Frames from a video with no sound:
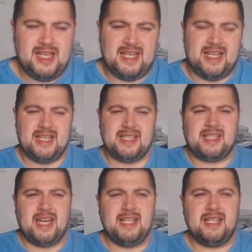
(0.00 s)
And then it's
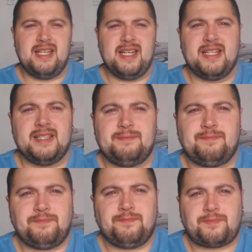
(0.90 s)
kind of like
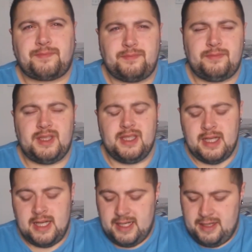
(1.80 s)

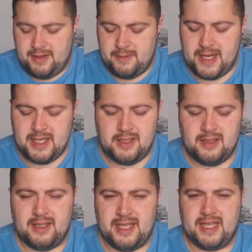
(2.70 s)
if you
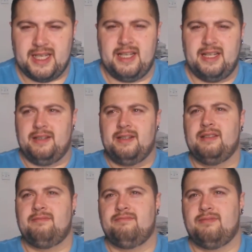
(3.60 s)
imagine like
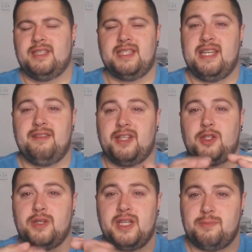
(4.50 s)
let's say a
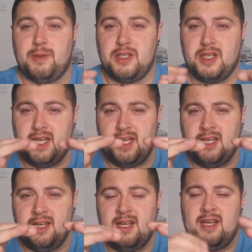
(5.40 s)
Victoria sponge
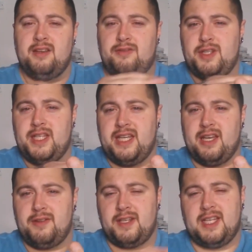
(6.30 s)
cake, if you
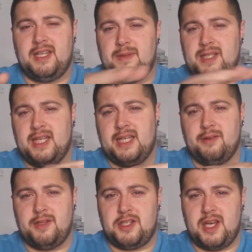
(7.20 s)
take out the cream and take
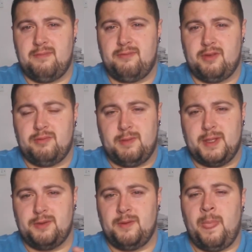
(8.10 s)
out the jam from the
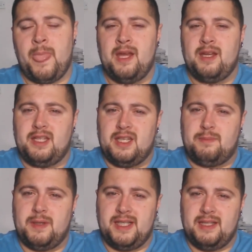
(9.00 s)
middle, and you
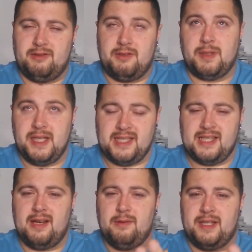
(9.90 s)

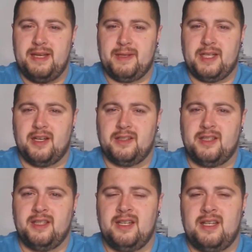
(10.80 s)
replace that with lemon
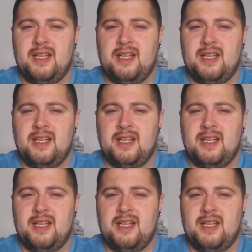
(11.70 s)
curd